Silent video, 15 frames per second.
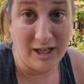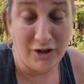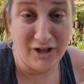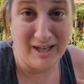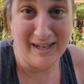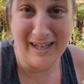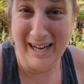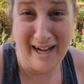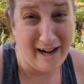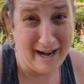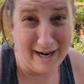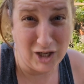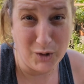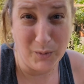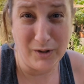teaching in an
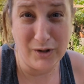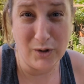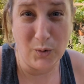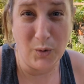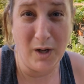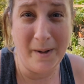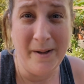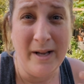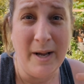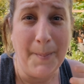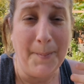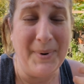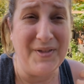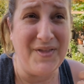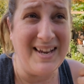actual school,
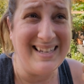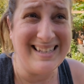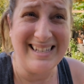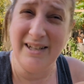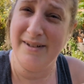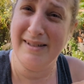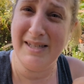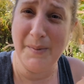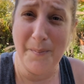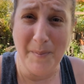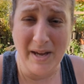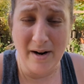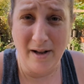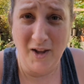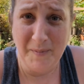but they still
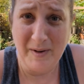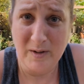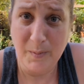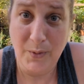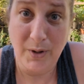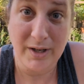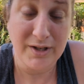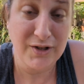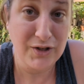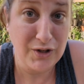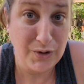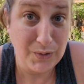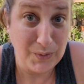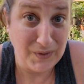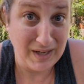submit all of my reports
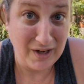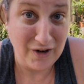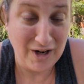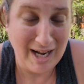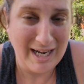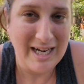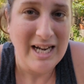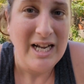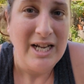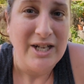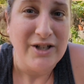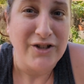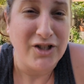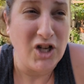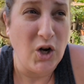through the internet.
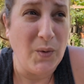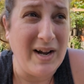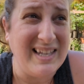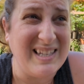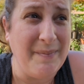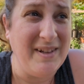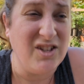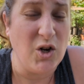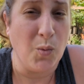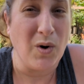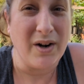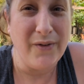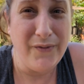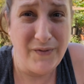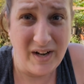So it's going to
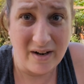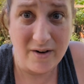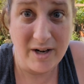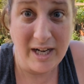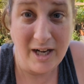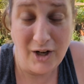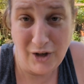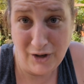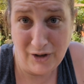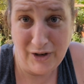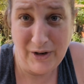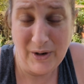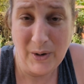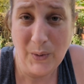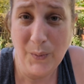work very
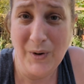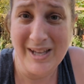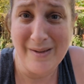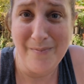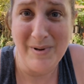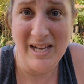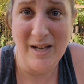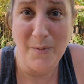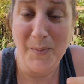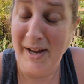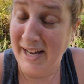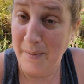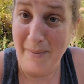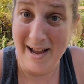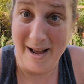good with me
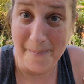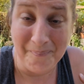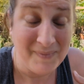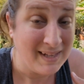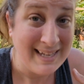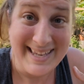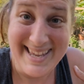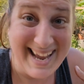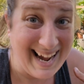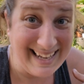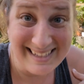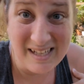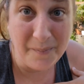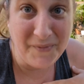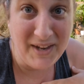being a mom.
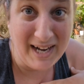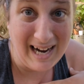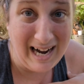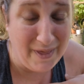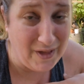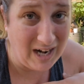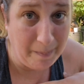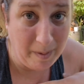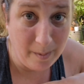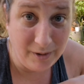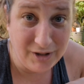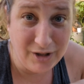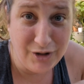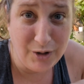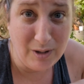Not something I thought I'd be
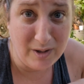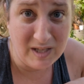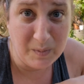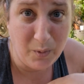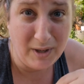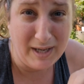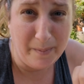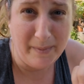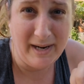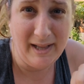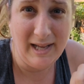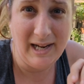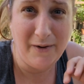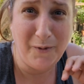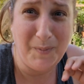able to do at this point in my
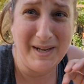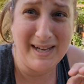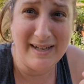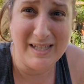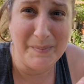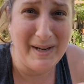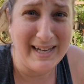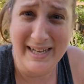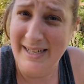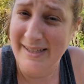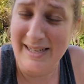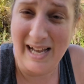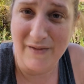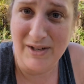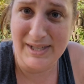life because my
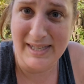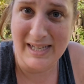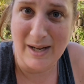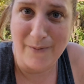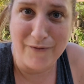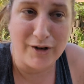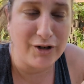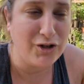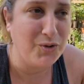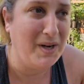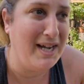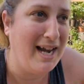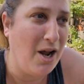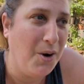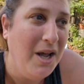kids obviously come first
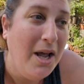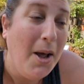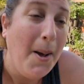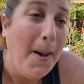right now.